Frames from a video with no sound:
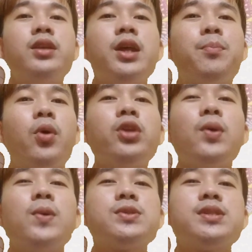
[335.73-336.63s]
The report
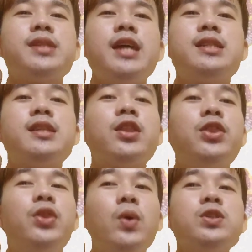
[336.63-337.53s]
also states
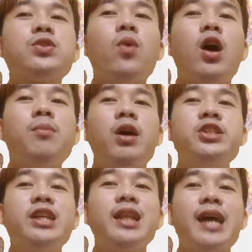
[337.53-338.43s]
that those who are
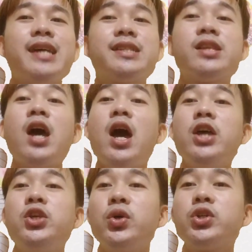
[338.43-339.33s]
marginalized
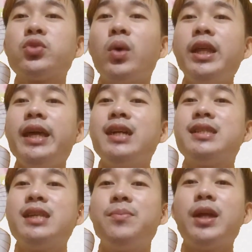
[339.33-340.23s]
usually
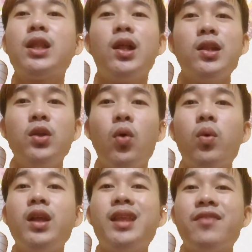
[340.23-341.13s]
exhibit lower